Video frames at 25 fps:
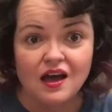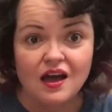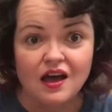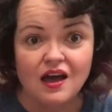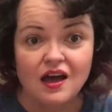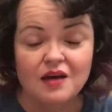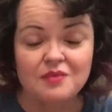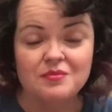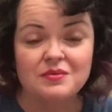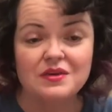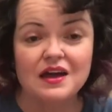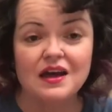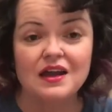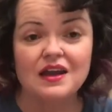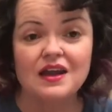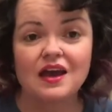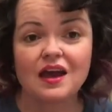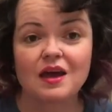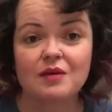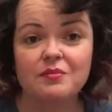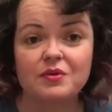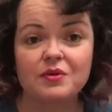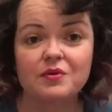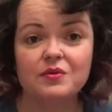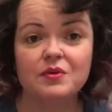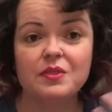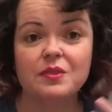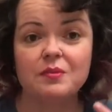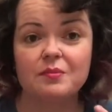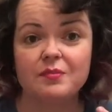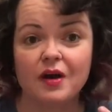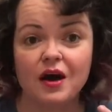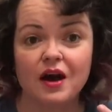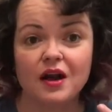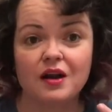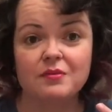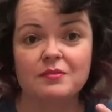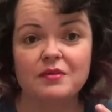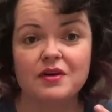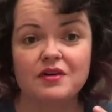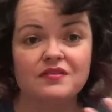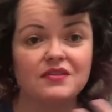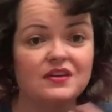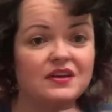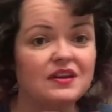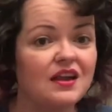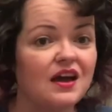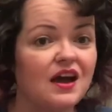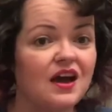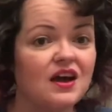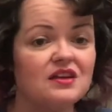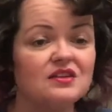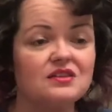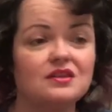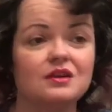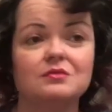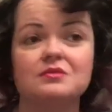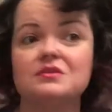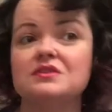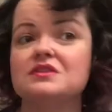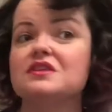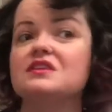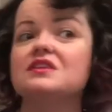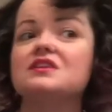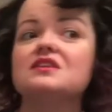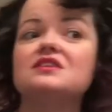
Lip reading: I'm kind of happy with the bottom of it now, so I'm just going to